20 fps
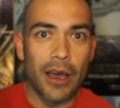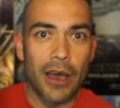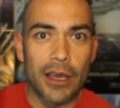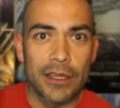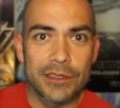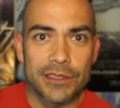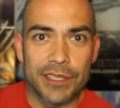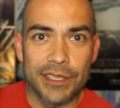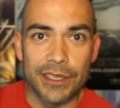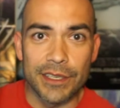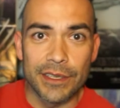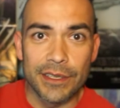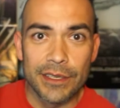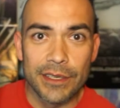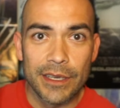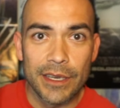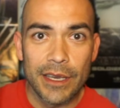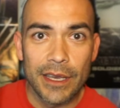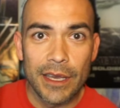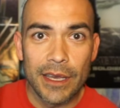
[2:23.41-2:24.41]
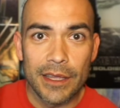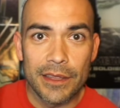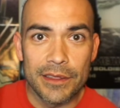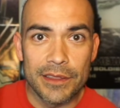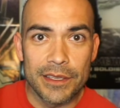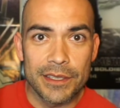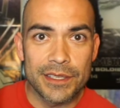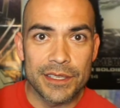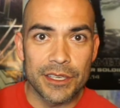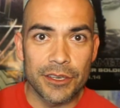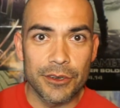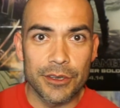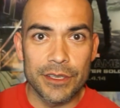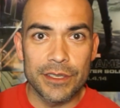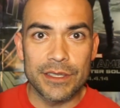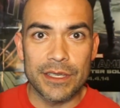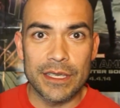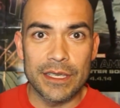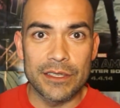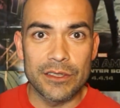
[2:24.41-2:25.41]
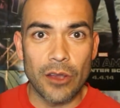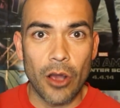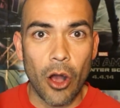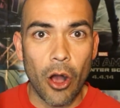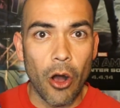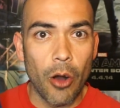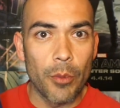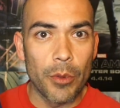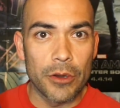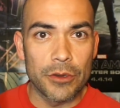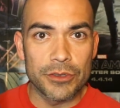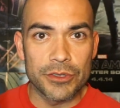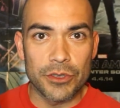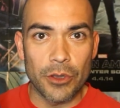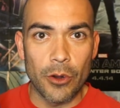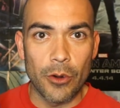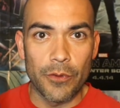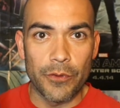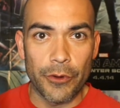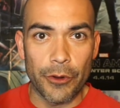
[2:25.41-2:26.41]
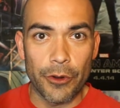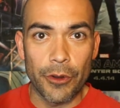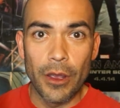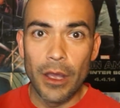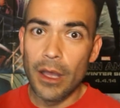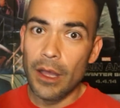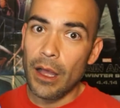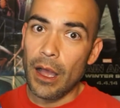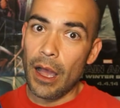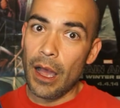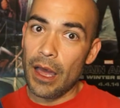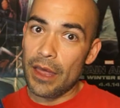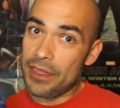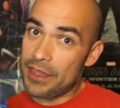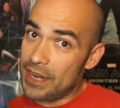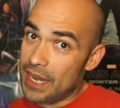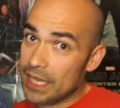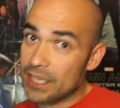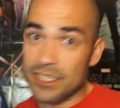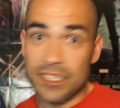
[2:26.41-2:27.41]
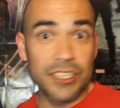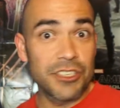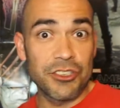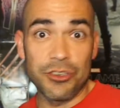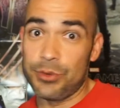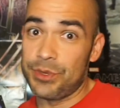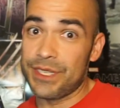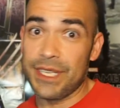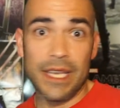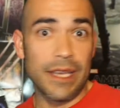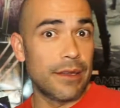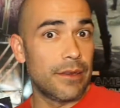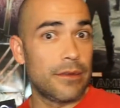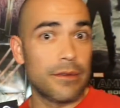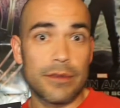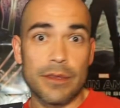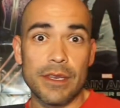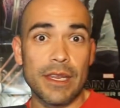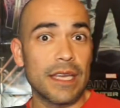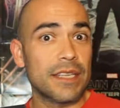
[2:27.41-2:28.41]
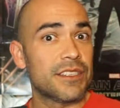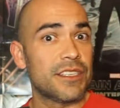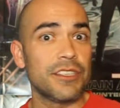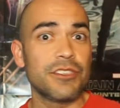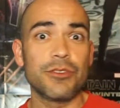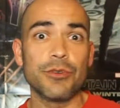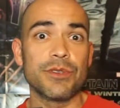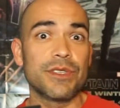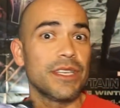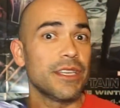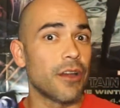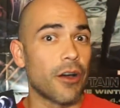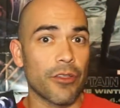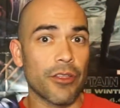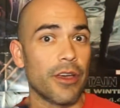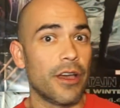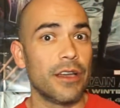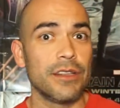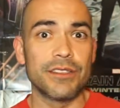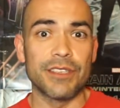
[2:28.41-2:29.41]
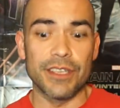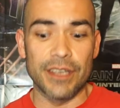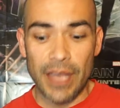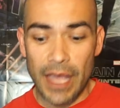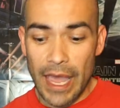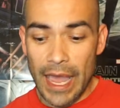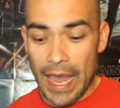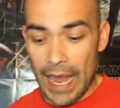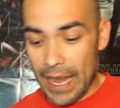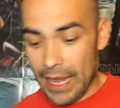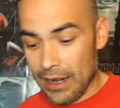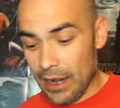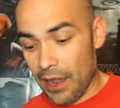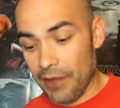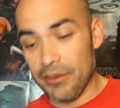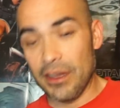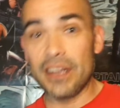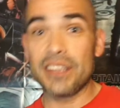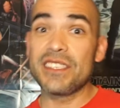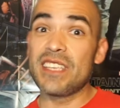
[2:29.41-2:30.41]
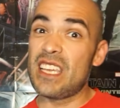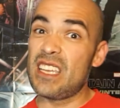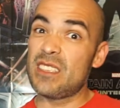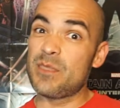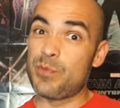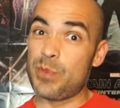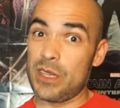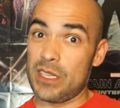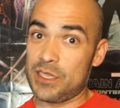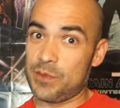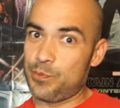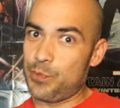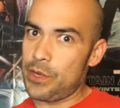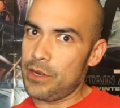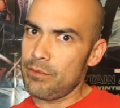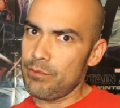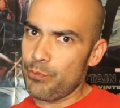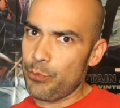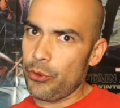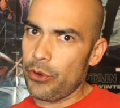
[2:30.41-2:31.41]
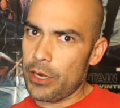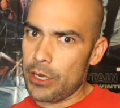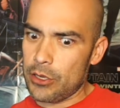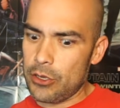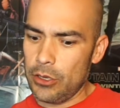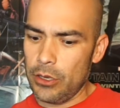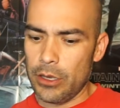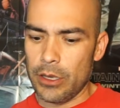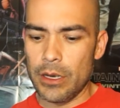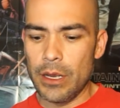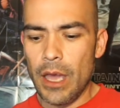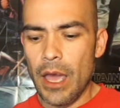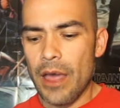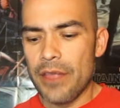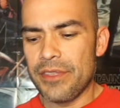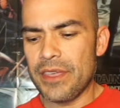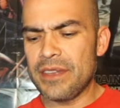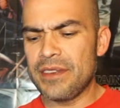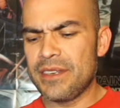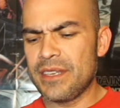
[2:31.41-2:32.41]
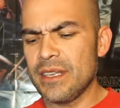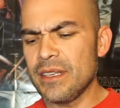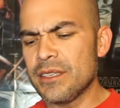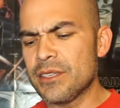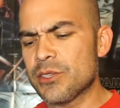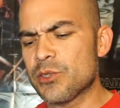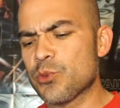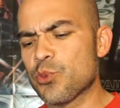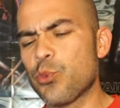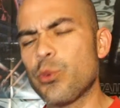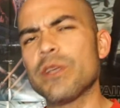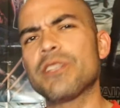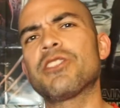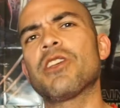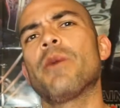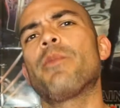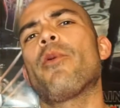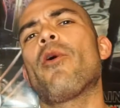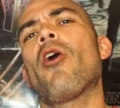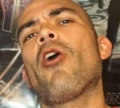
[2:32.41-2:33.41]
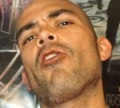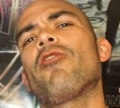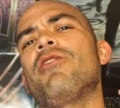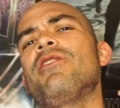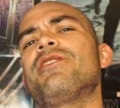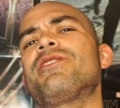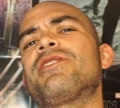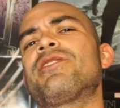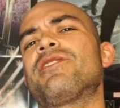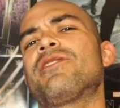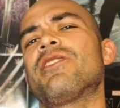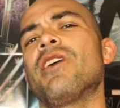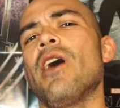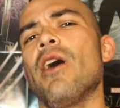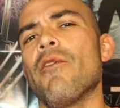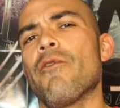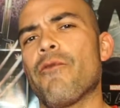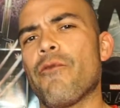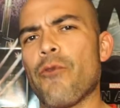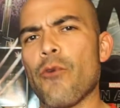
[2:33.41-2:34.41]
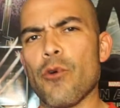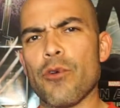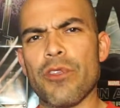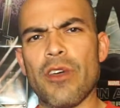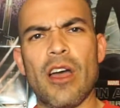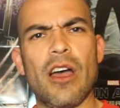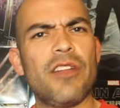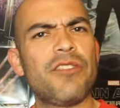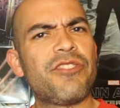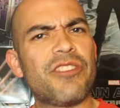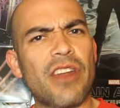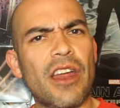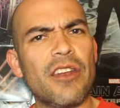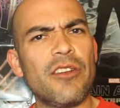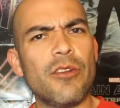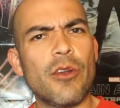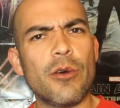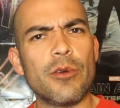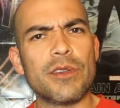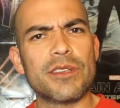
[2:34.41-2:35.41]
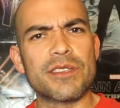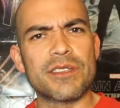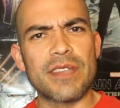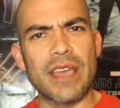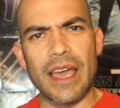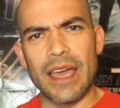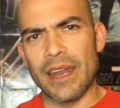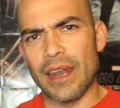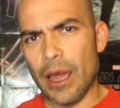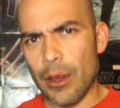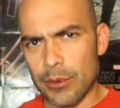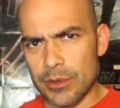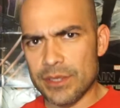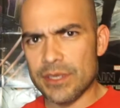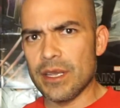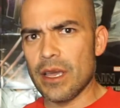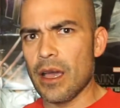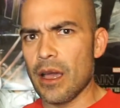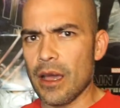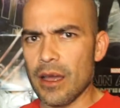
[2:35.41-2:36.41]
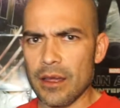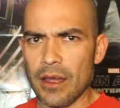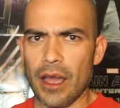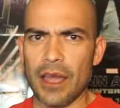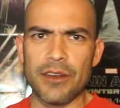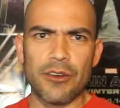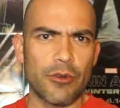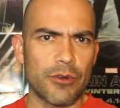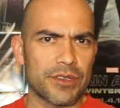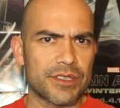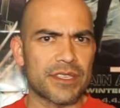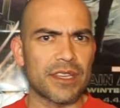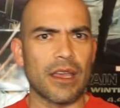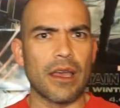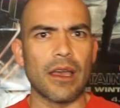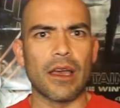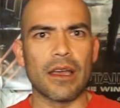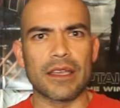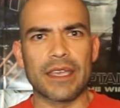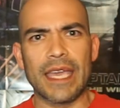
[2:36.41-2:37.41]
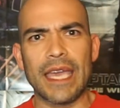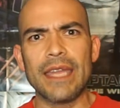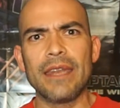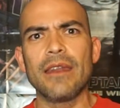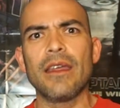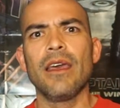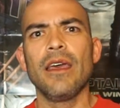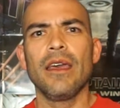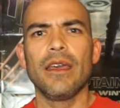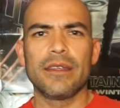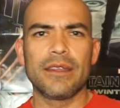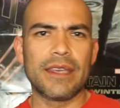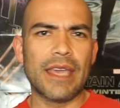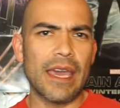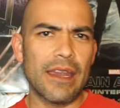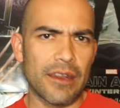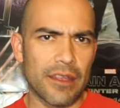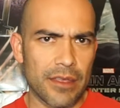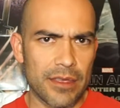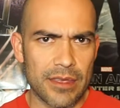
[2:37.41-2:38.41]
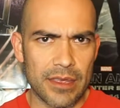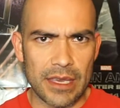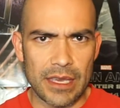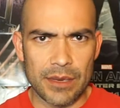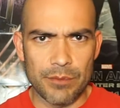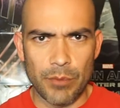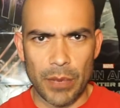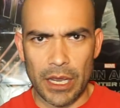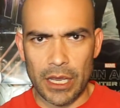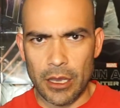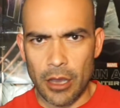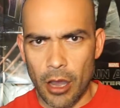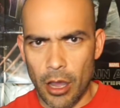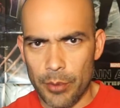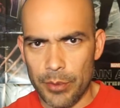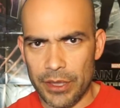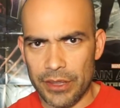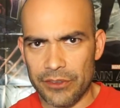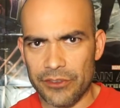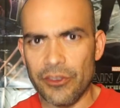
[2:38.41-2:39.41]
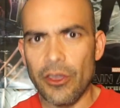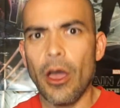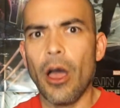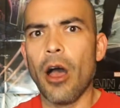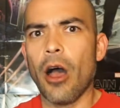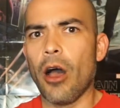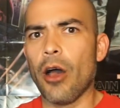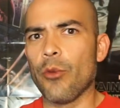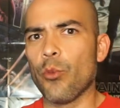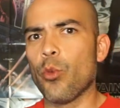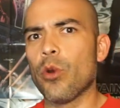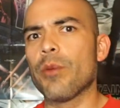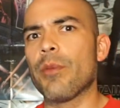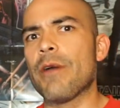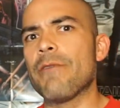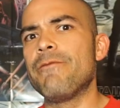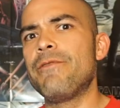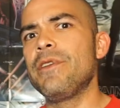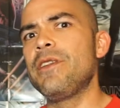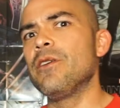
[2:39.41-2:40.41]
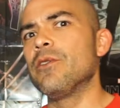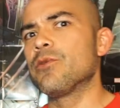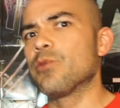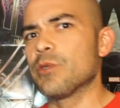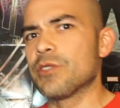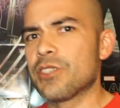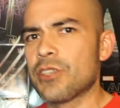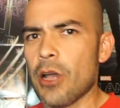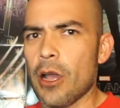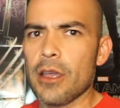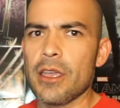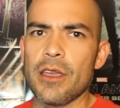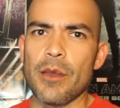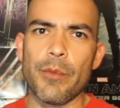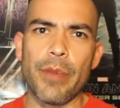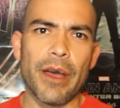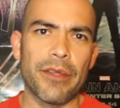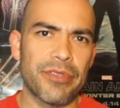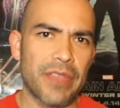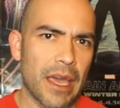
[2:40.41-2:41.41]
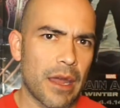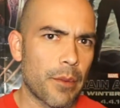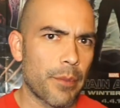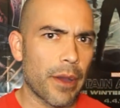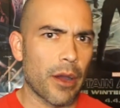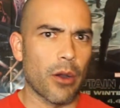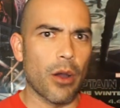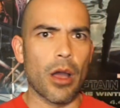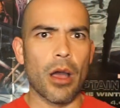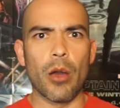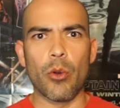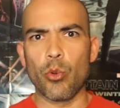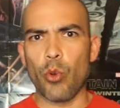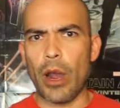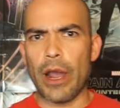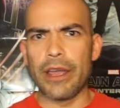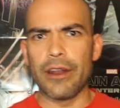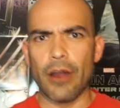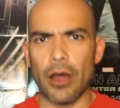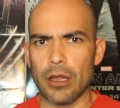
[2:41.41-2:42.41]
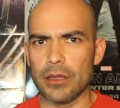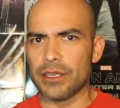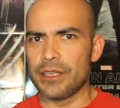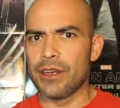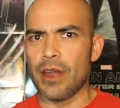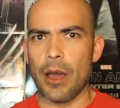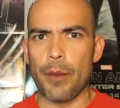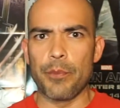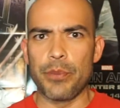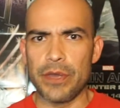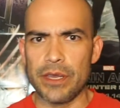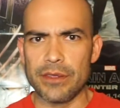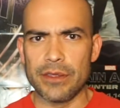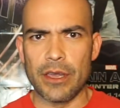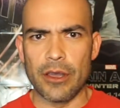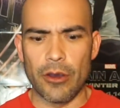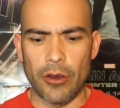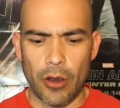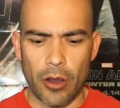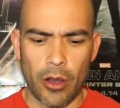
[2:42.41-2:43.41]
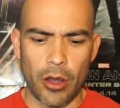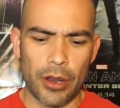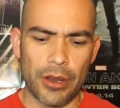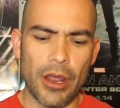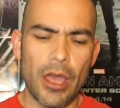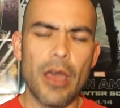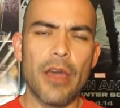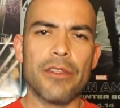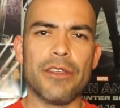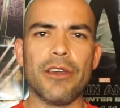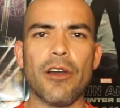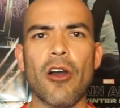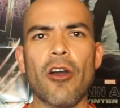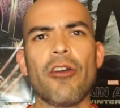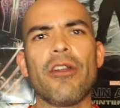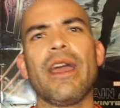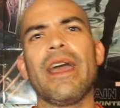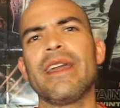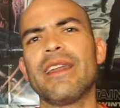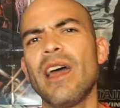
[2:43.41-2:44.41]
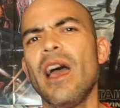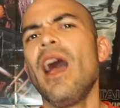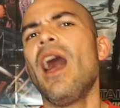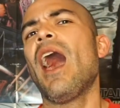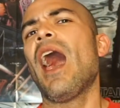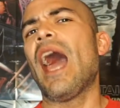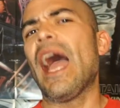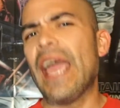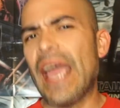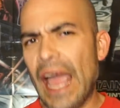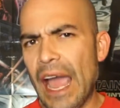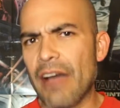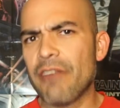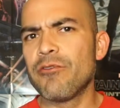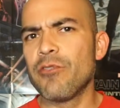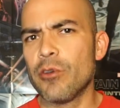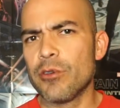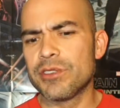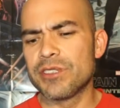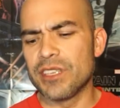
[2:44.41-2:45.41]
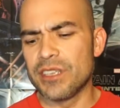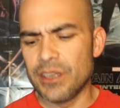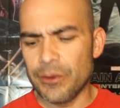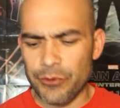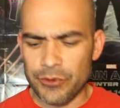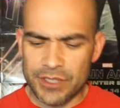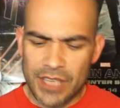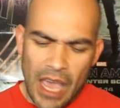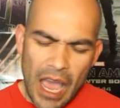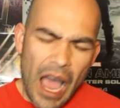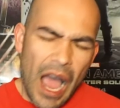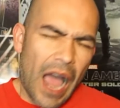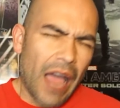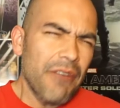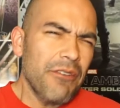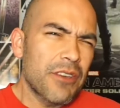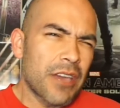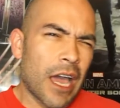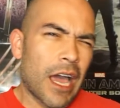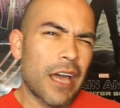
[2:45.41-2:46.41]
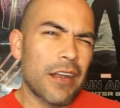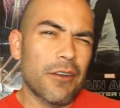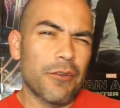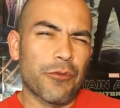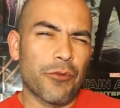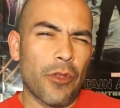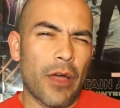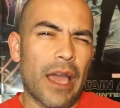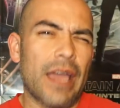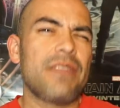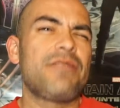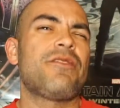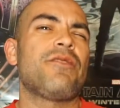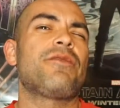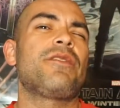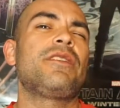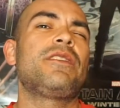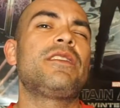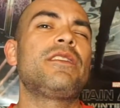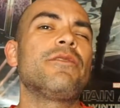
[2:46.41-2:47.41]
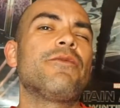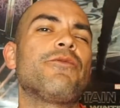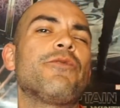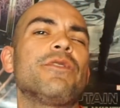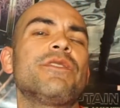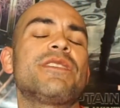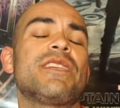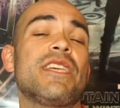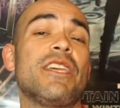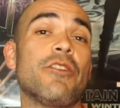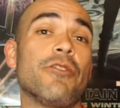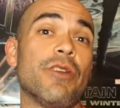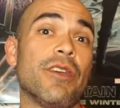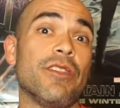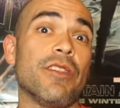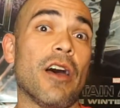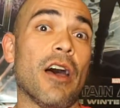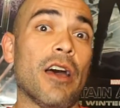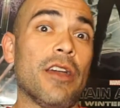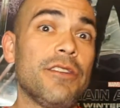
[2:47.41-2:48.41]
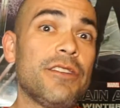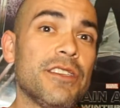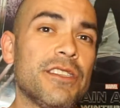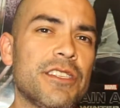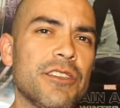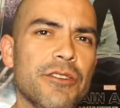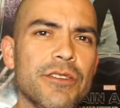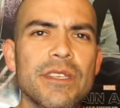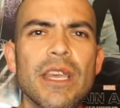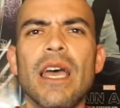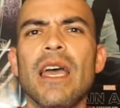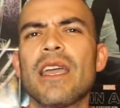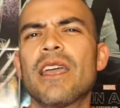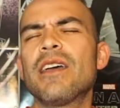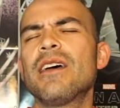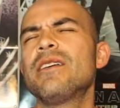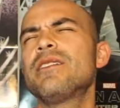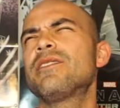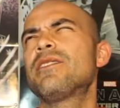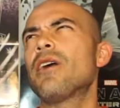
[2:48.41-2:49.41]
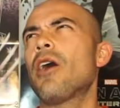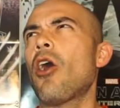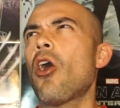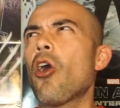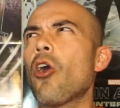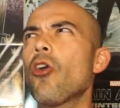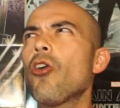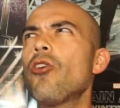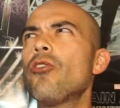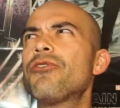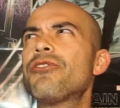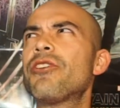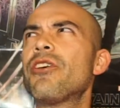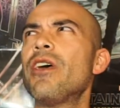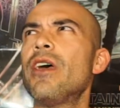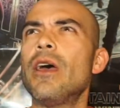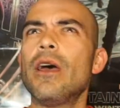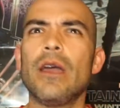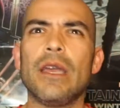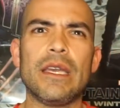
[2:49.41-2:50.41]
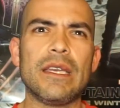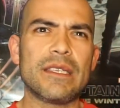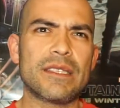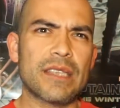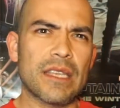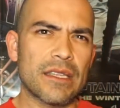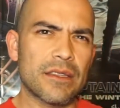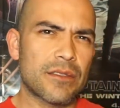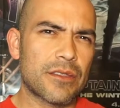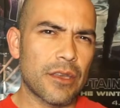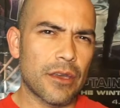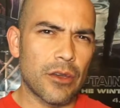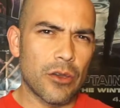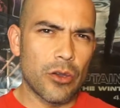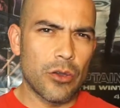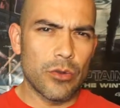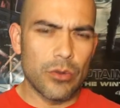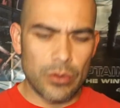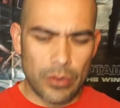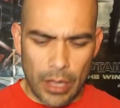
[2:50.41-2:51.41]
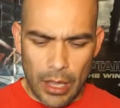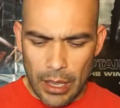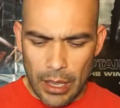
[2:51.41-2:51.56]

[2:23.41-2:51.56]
Hunted. This series is almost over. The next issue is it. The next issue is it on The Hunted. And I've got to say, it's been pretty good. They did switch up artists for The Hunted. I noticed that. And I noticed Kenneth in my comments on one of my videos was talking about that, about Ryan Ottley not being there on the art. And I have noticed the difference. I've kind of liked the difference here in The Hunted series because the art is the...